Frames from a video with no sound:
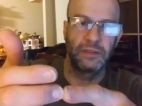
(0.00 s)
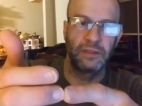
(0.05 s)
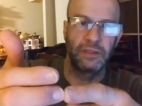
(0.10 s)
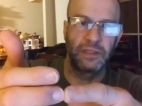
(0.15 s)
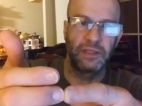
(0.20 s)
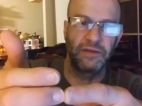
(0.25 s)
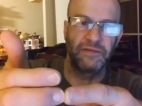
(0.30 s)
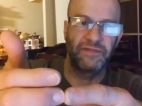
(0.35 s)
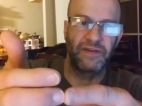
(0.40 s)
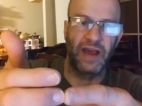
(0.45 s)

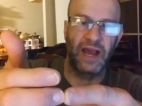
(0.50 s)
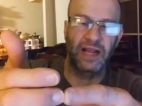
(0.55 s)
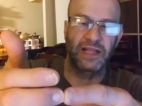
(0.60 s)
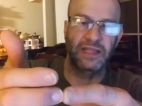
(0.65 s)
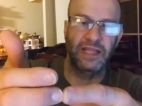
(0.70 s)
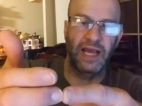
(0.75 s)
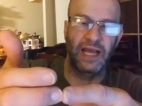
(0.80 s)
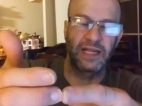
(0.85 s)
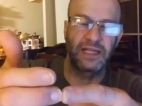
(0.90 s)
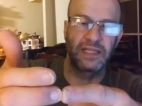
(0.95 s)
the fact
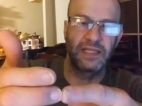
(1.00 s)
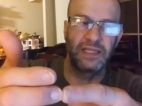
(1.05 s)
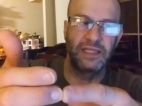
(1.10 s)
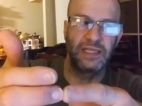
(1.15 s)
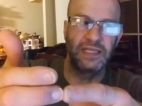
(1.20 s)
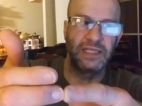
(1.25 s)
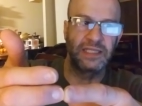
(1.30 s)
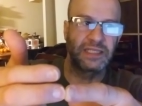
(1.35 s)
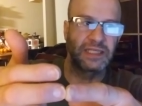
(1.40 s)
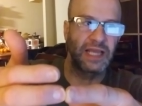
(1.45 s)
that
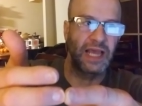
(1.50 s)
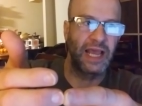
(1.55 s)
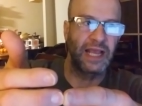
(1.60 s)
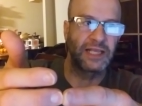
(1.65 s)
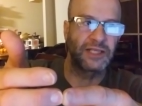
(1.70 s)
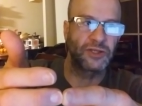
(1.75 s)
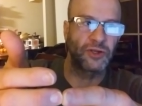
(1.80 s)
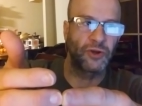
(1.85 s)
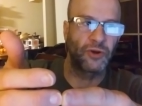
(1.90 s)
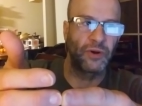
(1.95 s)
these
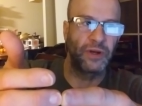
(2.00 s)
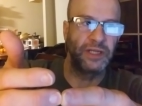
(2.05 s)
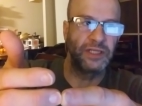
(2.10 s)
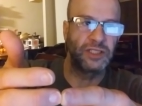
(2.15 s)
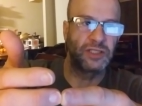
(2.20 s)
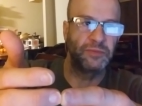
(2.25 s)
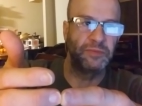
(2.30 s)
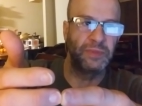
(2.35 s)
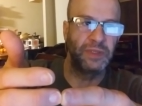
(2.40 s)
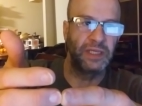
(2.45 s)
eggs are going
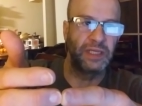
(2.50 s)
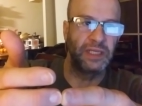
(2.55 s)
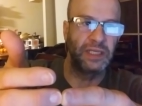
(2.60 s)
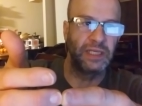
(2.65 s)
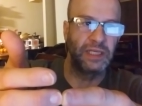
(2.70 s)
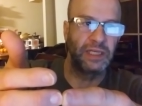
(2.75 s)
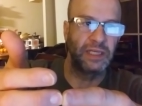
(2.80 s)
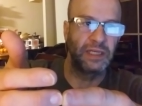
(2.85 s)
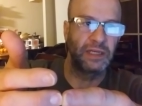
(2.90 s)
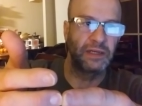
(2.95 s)
to
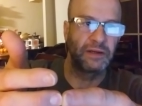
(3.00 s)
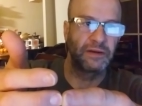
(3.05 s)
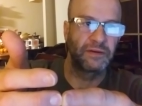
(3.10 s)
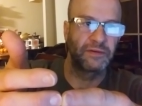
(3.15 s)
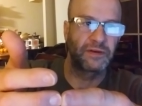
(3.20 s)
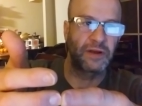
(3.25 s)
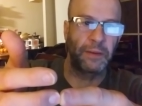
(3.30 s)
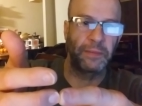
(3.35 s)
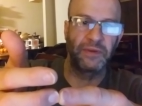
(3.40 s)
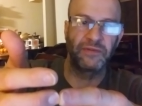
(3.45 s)
be
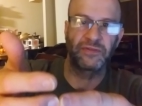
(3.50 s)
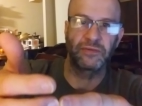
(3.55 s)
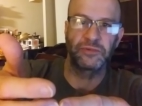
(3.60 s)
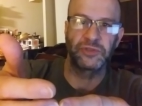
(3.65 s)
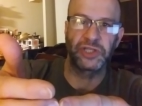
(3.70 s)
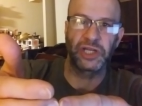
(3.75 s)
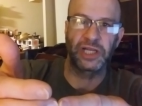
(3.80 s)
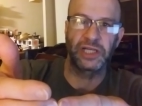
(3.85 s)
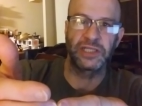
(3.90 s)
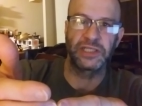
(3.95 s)
coming from
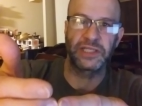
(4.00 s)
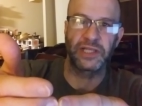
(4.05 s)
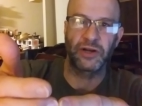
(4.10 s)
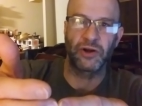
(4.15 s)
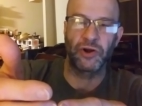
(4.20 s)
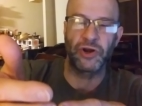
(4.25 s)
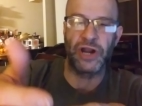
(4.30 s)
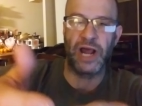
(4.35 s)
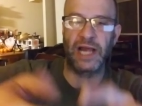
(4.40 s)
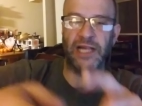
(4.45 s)
chickens that
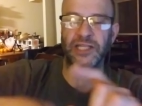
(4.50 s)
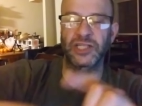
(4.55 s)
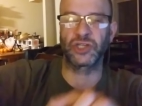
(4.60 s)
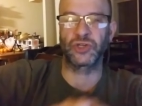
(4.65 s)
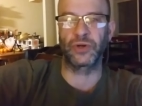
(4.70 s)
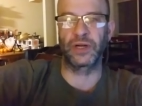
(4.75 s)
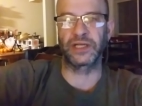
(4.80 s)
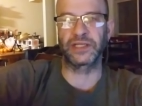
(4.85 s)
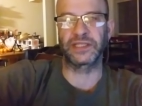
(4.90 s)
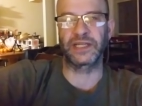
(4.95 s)
are not
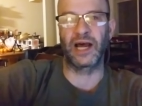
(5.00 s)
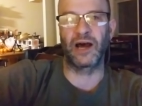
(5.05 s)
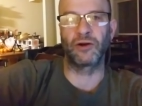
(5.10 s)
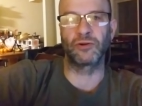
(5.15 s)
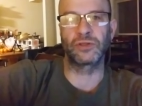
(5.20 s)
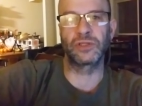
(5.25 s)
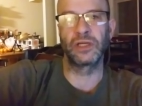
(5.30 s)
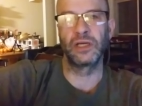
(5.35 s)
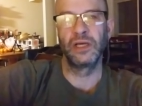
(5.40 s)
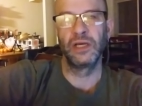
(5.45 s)
stressed
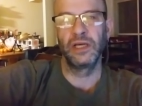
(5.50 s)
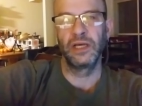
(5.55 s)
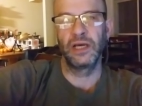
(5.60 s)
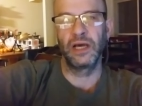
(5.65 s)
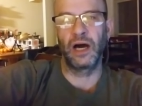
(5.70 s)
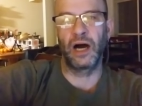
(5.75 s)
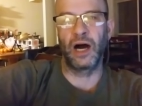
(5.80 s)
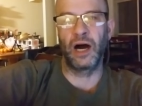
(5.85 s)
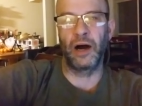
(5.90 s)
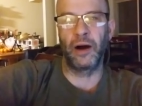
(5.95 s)
out
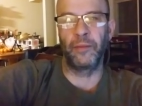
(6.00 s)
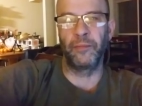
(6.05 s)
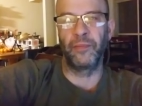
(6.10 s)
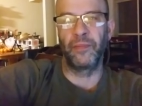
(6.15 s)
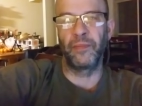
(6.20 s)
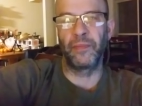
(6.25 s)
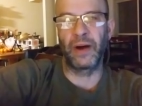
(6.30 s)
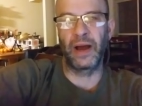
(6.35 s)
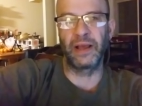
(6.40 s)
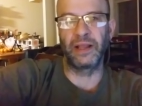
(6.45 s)
um,
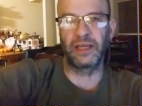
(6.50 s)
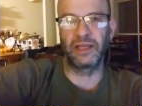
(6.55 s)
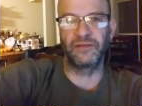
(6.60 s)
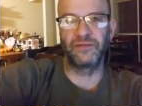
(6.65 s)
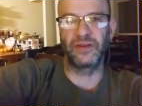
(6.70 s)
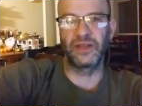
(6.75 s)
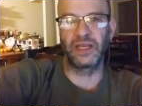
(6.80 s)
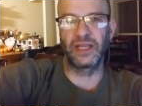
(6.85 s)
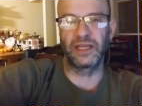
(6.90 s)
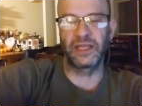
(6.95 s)
by
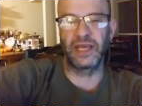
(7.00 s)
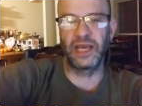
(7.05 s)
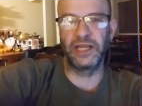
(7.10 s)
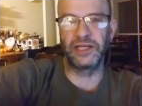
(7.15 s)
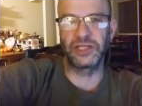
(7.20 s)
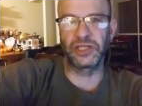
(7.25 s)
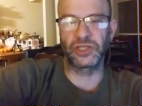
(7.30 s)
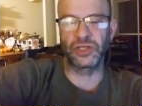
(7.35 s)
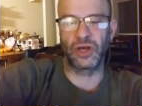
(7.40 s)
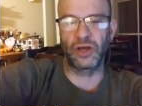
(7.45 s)
living in
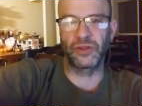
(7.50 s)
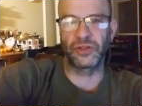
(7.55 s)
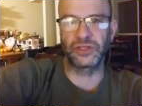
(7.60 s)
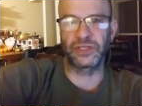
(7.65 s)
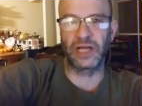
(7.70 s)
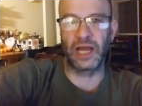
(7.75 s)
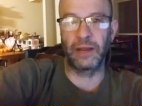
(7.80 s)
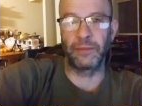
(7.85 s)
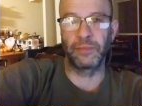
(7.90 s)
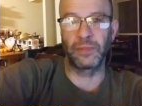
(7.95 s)
cages all the
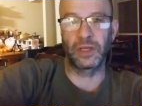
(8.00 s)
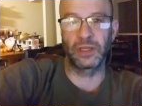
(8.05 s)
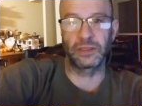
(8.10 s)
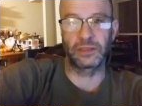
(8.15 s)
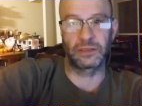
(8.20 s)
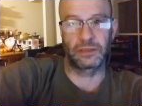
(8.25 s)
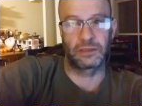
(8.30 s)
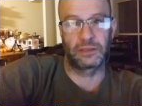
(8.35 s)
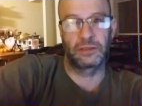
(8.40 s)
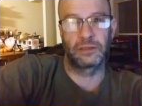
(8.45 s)
time.
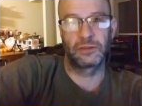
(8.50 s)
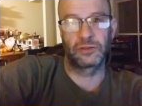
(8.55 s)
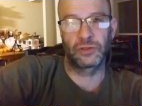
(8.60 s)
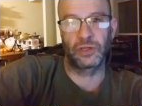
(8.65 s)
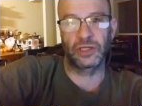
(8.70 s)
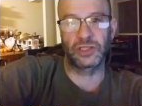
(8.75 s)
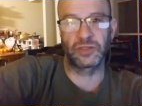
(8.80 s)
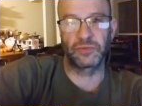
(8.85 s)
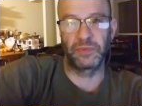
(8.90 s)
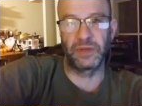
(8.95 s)
Because
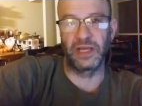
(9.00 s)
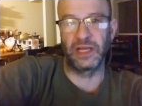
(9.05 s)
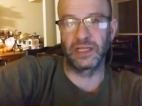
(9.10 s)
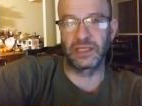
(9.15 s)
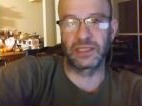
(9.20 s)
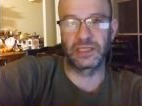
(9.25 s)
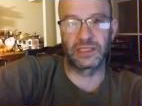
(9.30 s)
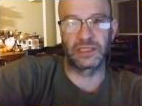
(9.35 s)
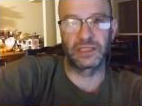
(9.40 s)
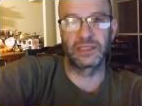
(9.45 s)
trust me,
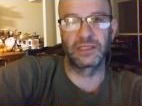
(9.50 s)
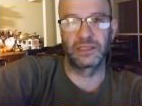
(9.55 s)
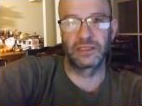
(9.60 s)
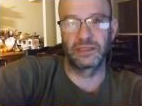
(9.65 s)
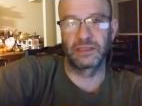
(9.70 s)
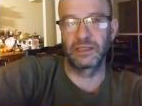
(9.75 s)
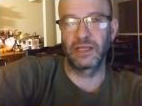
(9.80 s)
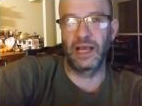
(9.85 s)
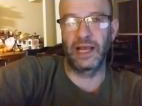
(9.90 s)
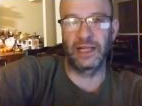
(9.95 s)
it's
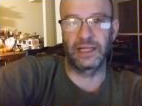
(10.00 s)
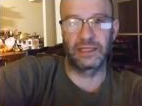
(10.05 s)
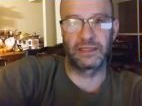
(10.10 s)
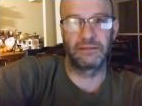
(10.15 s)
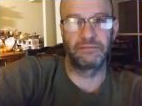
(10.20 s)
it